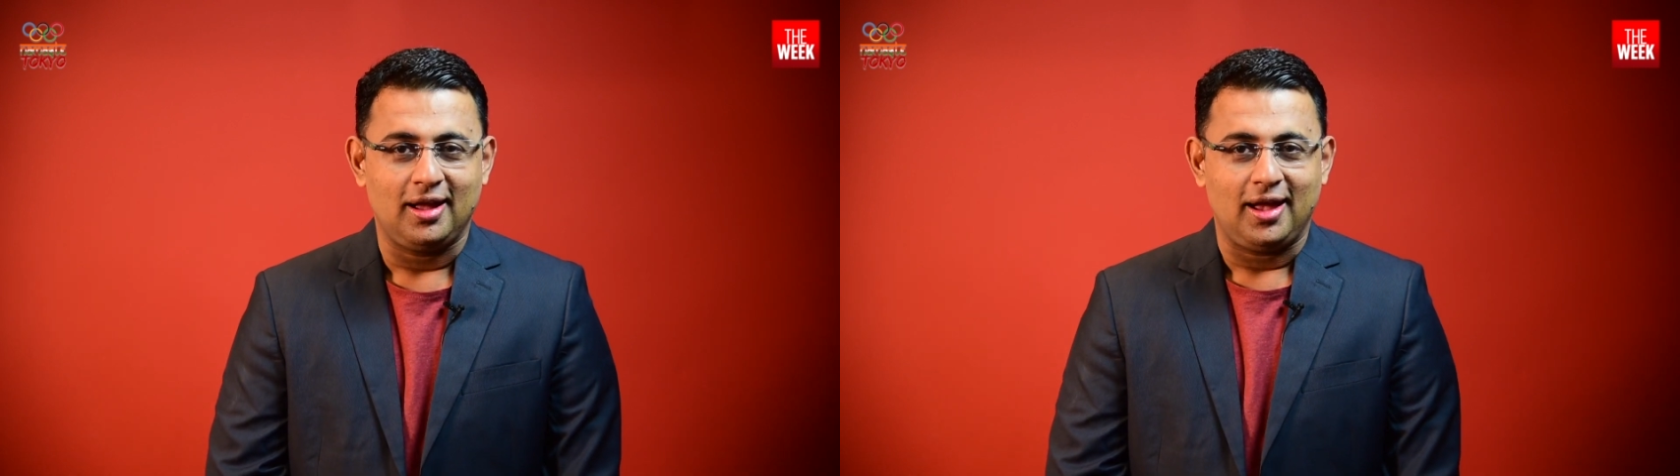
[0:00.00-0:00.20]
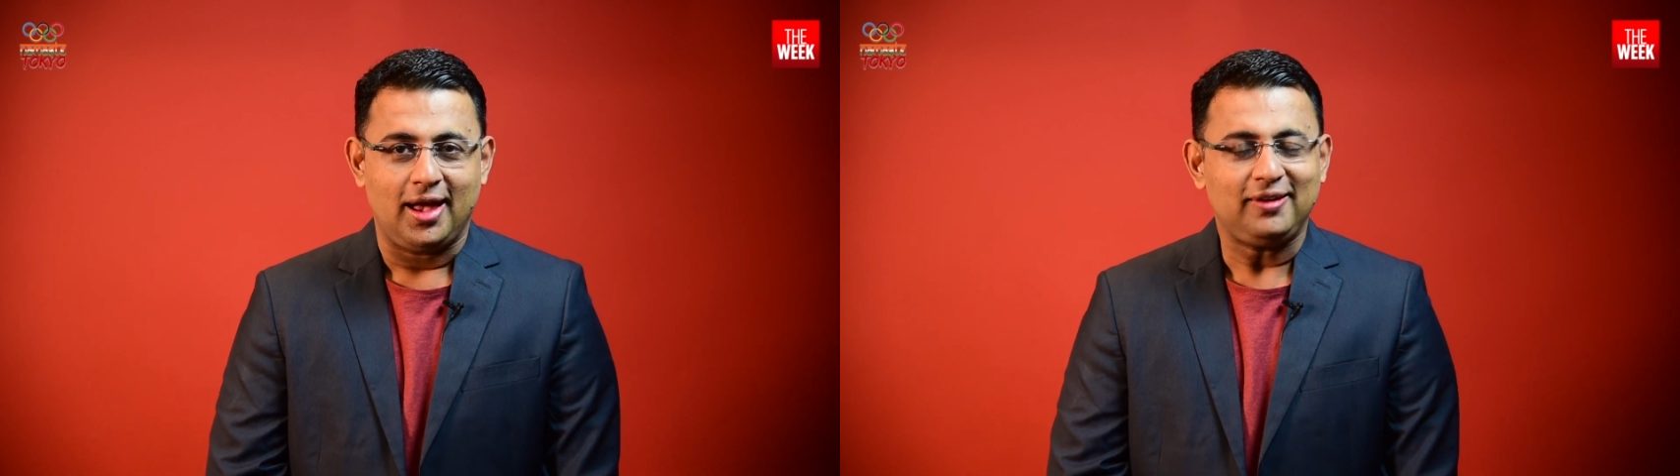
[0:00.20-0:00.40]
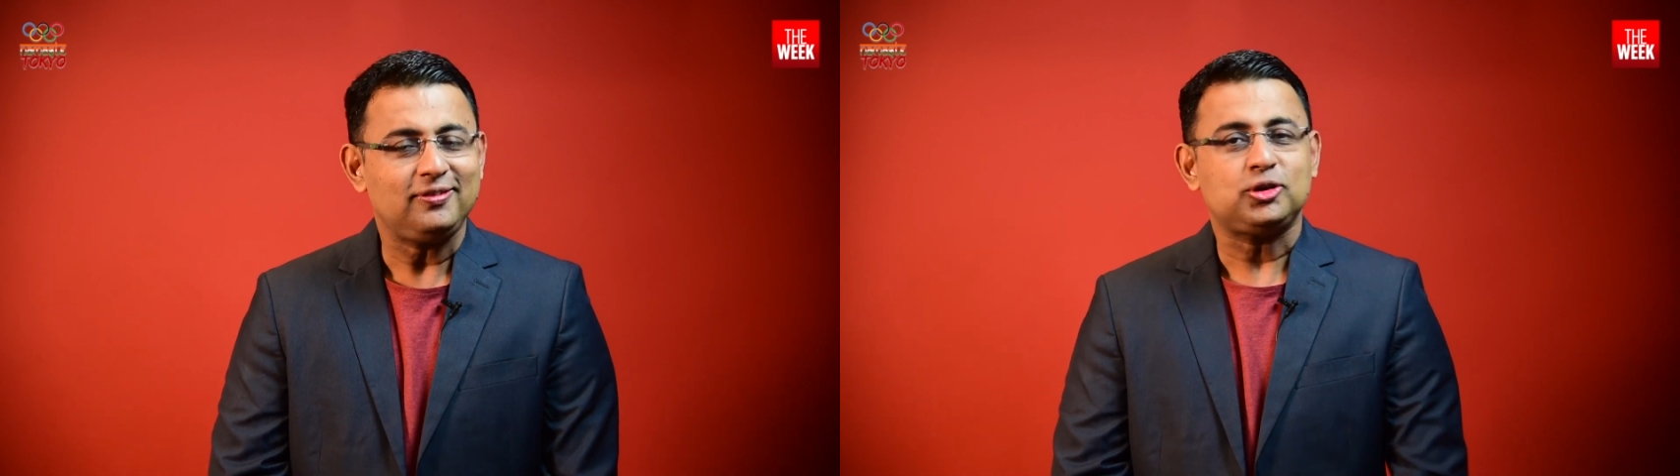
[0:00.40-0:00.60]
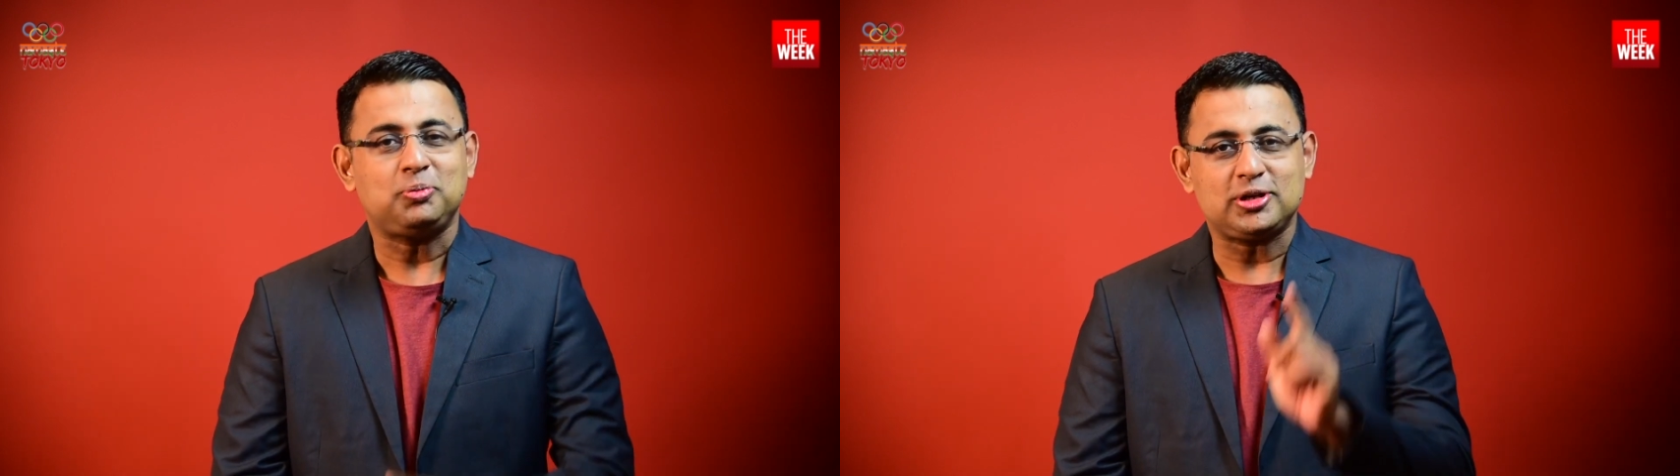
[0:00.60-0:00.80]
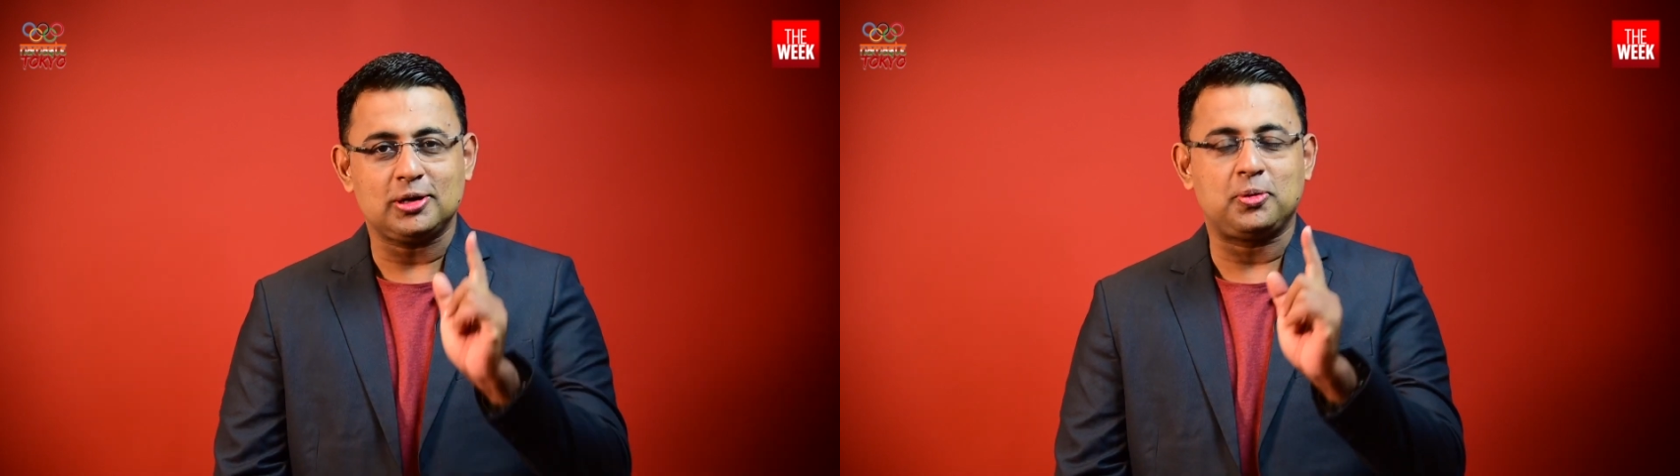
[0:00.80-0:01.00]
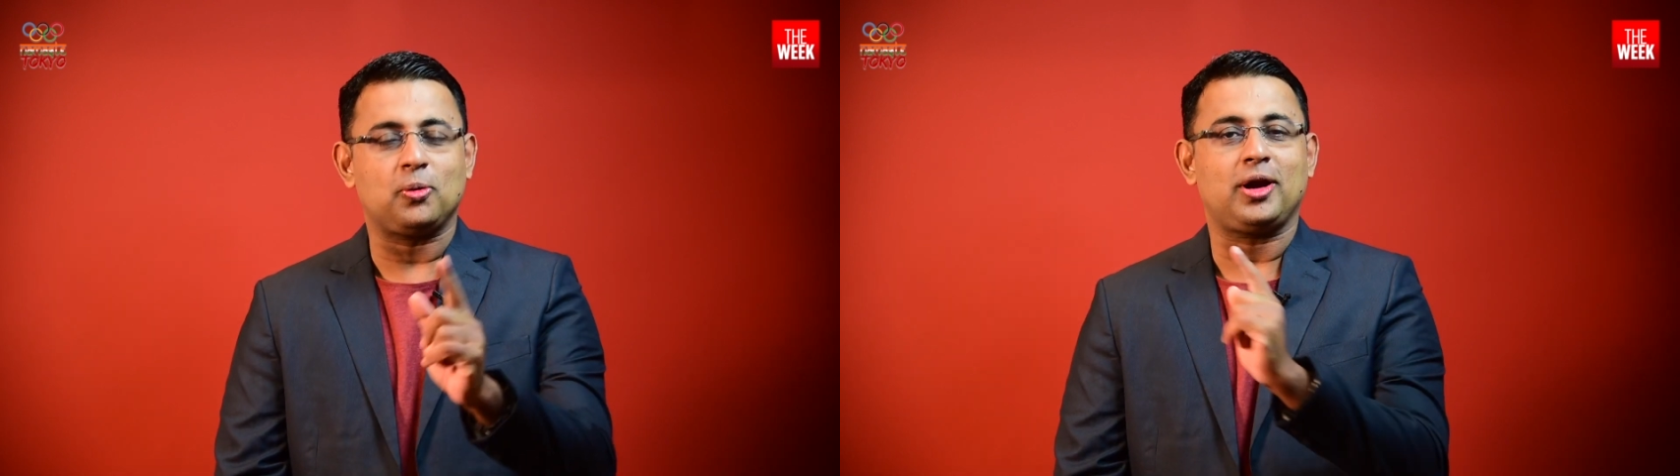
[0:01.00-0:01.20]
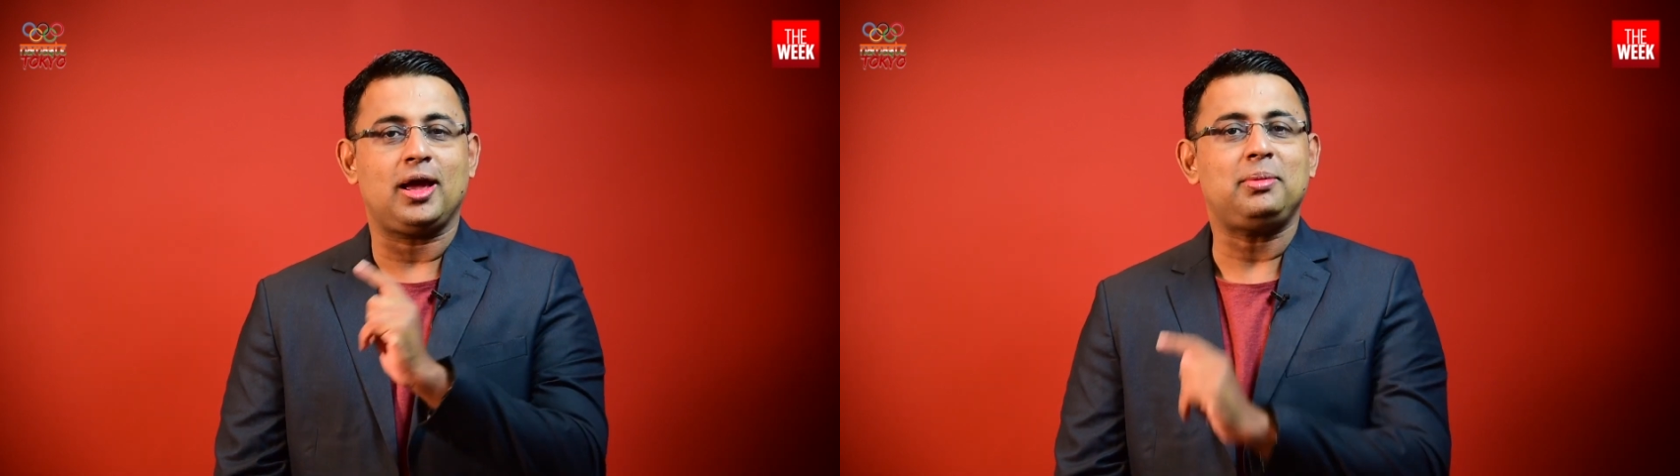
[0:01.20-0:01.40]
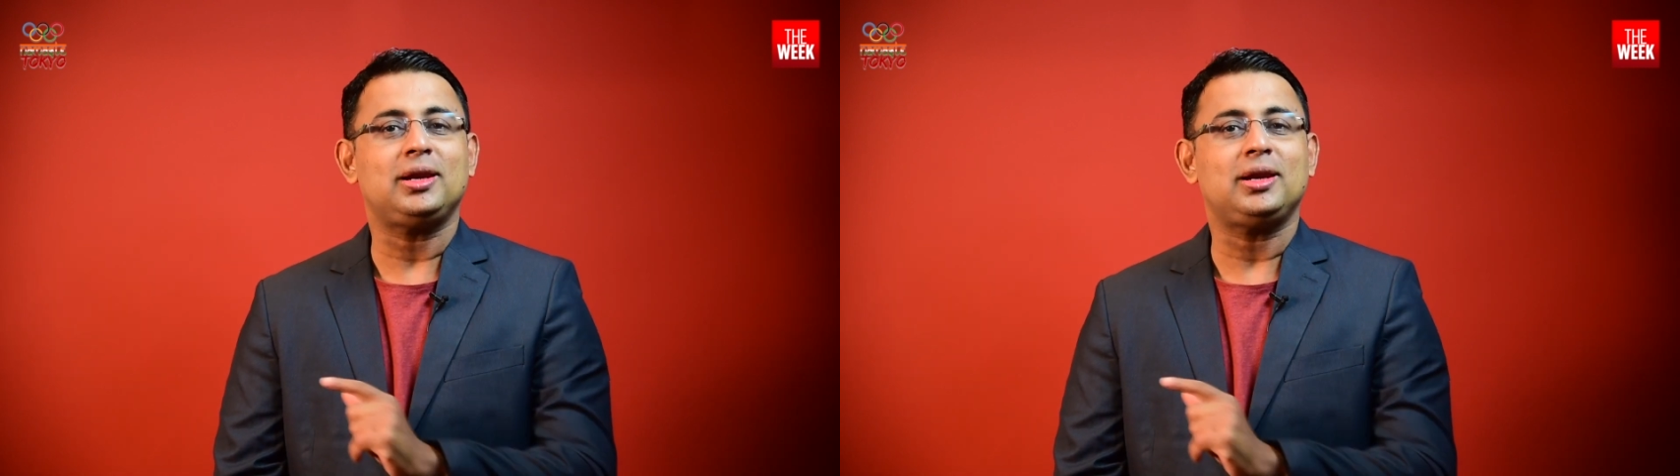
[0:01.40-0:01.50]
And in this special program,